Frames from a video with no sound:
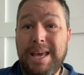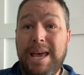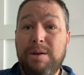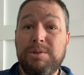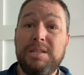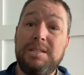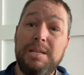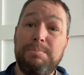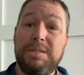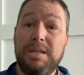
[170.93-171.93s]
it was a
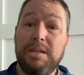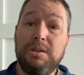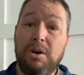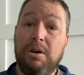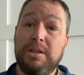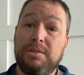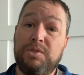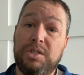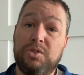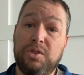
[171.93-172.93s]
deep-seated cause of
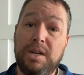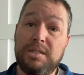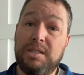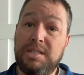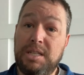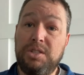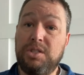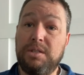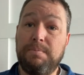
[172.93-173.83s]
distrust and tension.